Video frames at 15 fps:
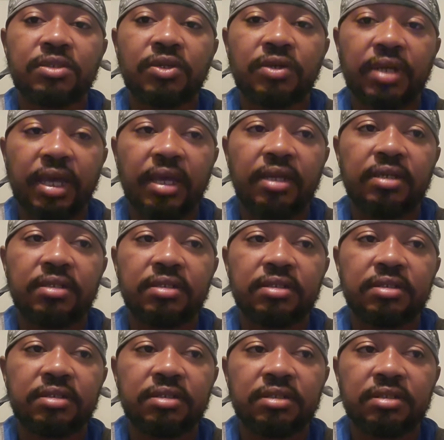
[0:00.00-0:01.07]
Okay?
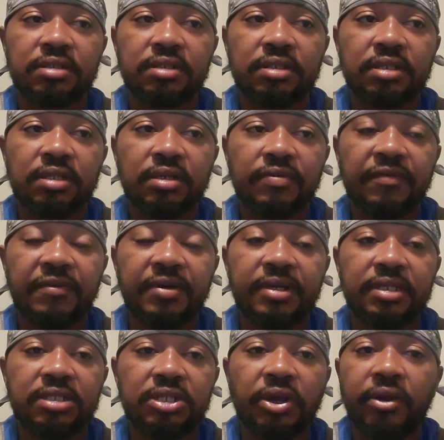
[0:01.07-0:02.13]
For
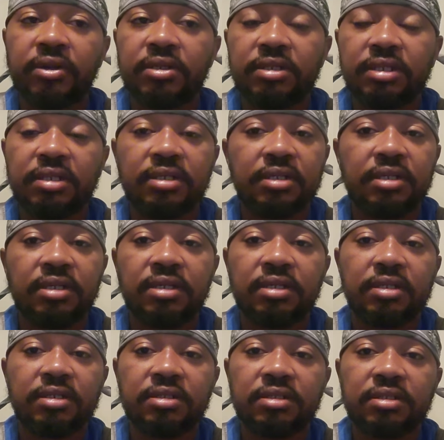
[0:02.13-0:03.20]
eternity
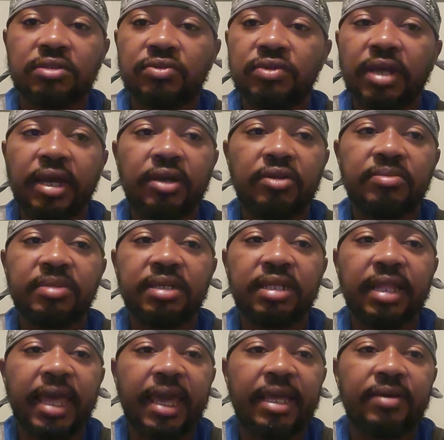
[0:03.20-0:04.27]
you're not gonna be
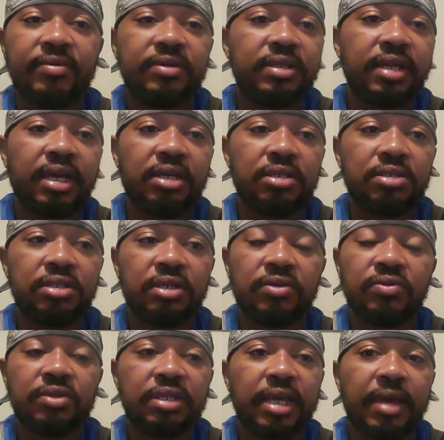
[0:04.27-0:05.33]
lacking. We're not, you know,
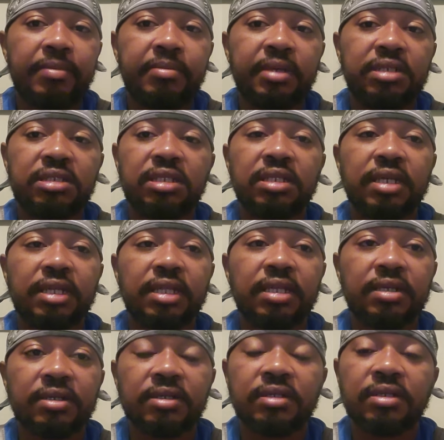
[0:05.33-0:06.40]
we're not missing
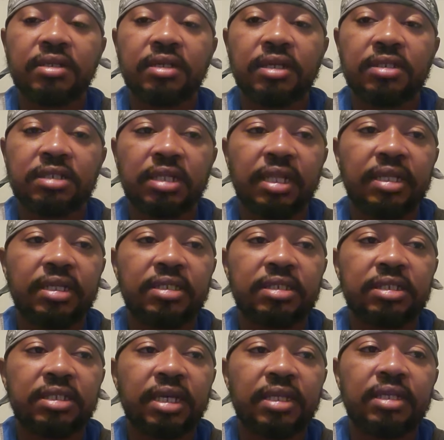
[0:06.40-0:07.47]
nothing here. That's a,
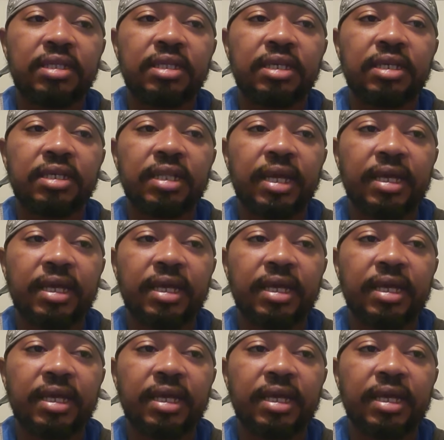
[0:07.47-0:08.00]
that's another thing.